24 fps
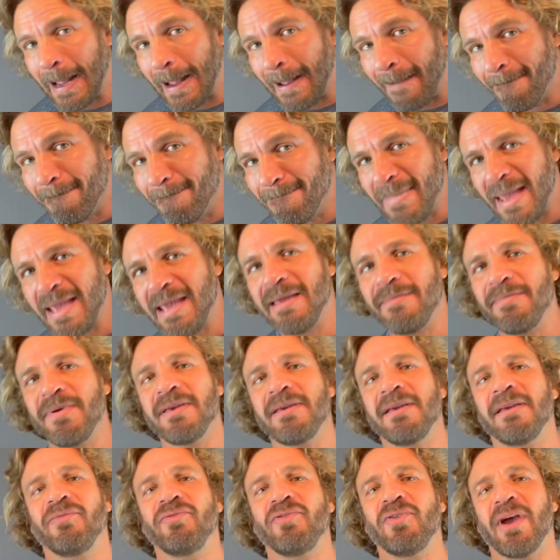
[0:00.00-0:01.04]

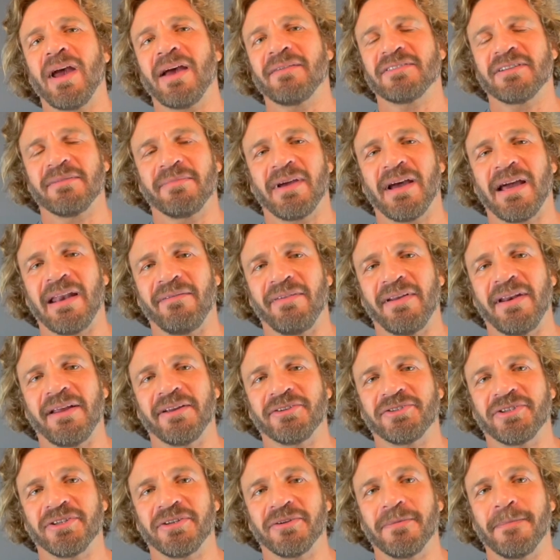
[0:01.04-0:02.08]
Maybe if you have some kind of an
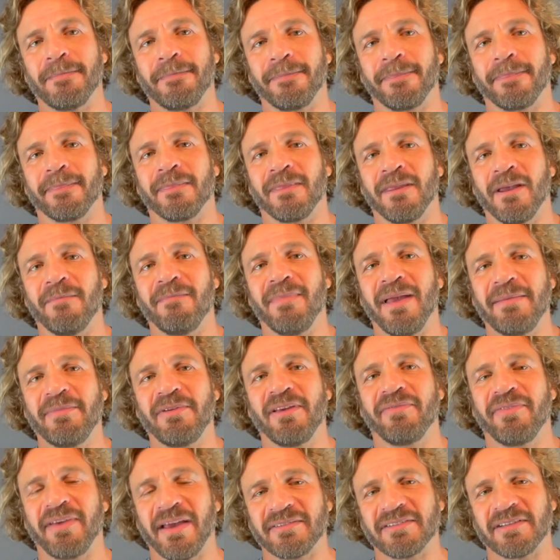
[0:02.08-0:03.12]
issue, you know, maybe
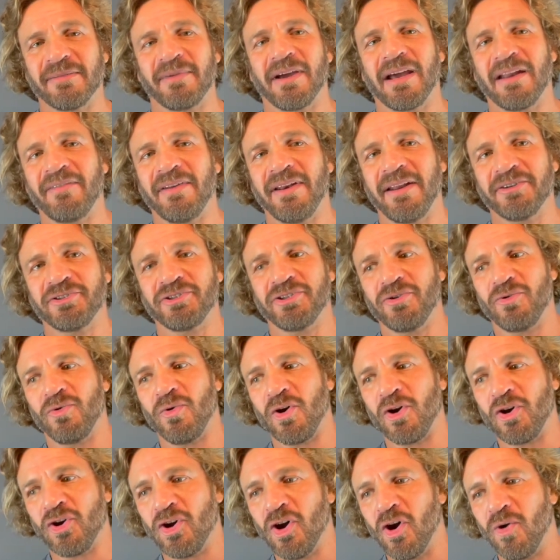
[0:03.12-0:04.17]
if you have some kind of an issue
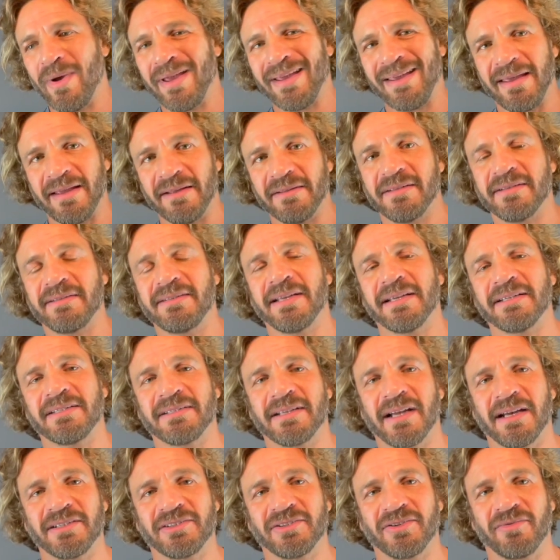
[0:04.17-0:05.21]
going into
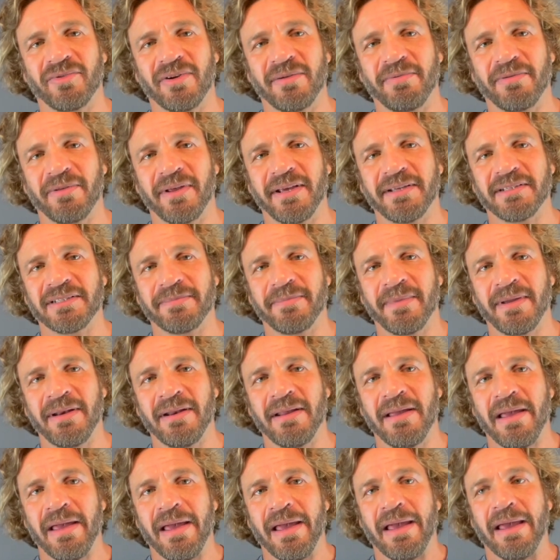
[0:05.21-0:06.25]
testosterone
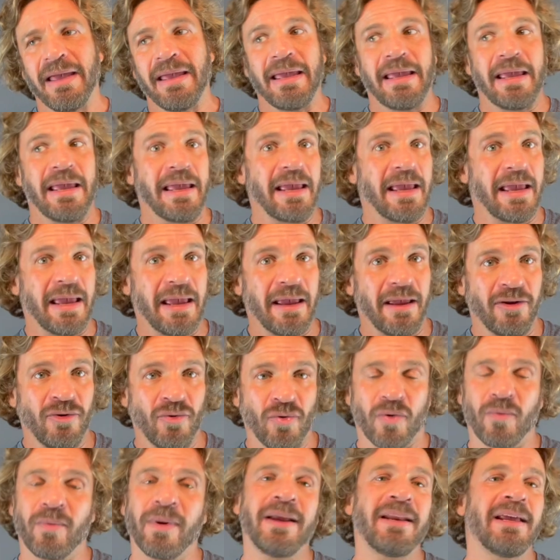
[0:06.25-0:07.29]
replacement, you're
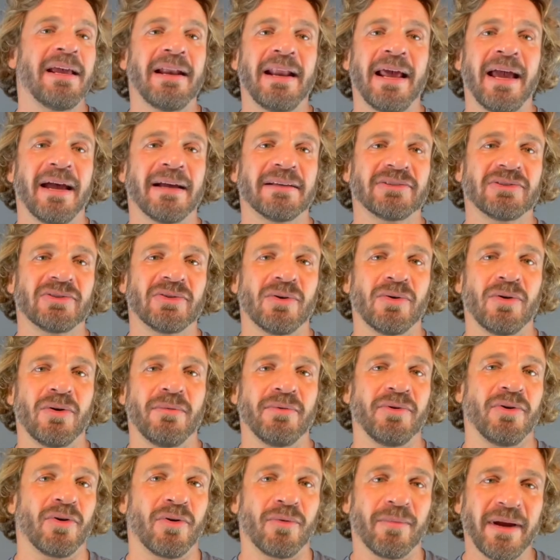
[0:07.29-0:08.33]
already an
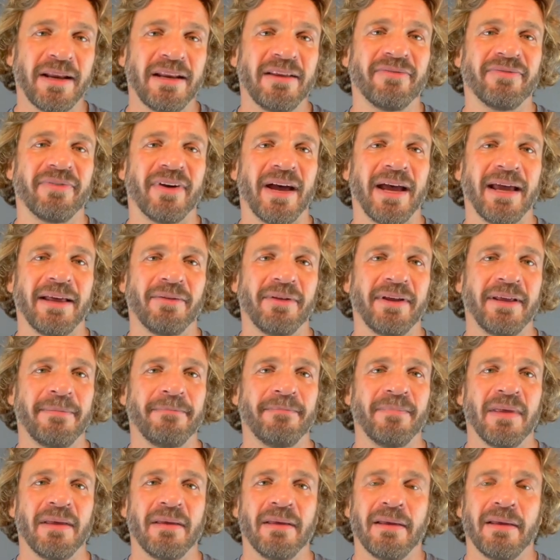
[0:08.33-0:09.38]
asshole, you're already violent.